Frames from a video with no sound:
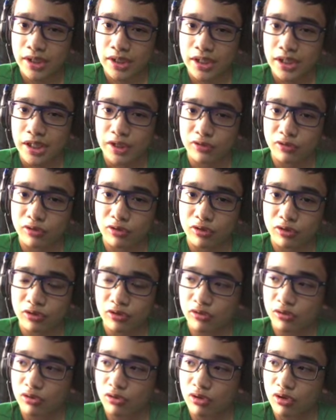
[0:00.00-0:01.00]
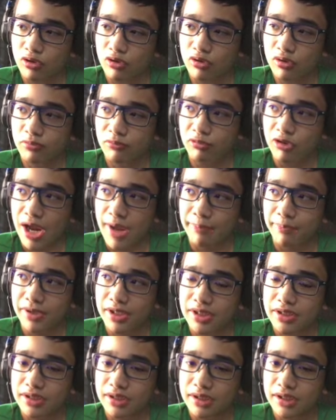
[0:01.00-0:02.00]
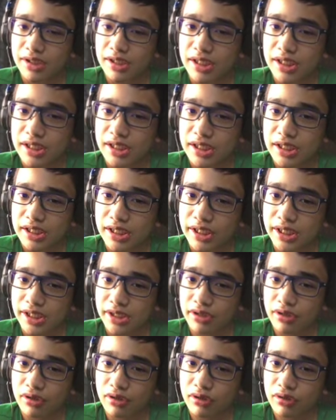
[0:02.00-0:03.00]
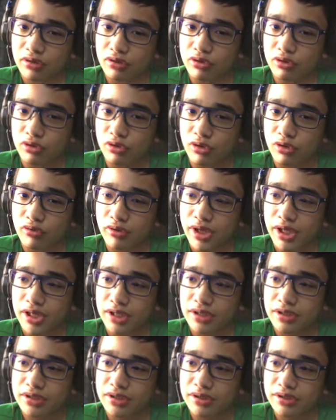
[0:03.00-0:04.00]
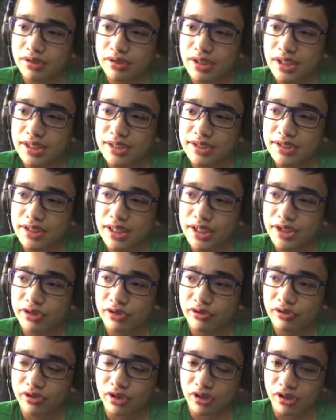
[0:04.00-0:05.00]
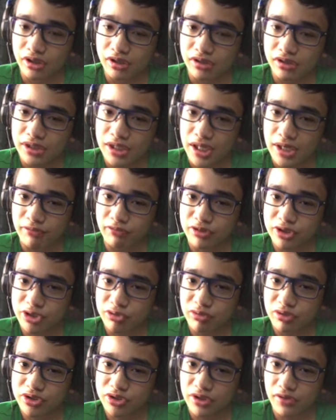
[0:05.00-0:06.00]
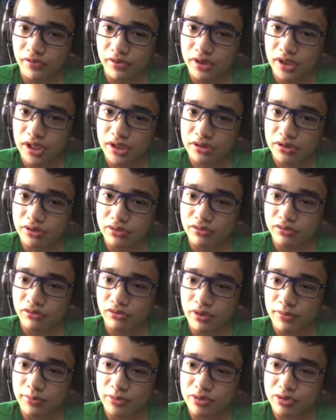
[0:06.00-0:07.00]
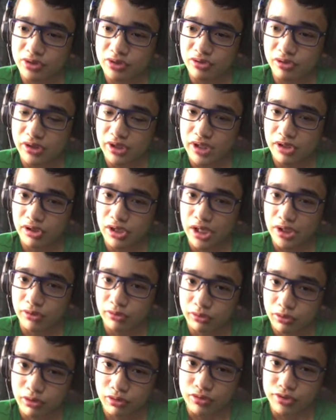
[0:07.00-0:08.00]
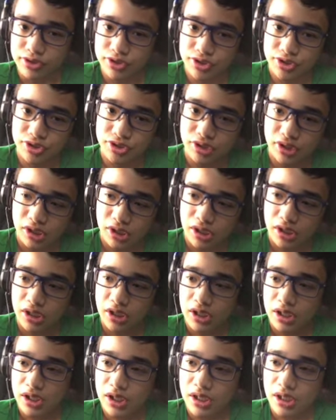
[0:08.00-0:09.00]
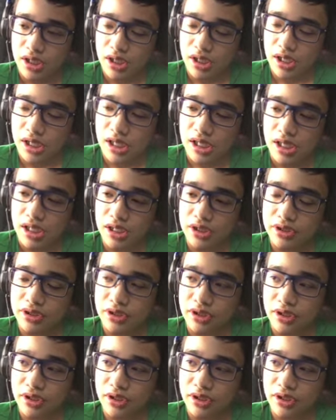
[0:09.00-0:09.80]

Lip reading: It will grow rapid ear growing things in your tongue, which will suffocate you from those ear-like growths. And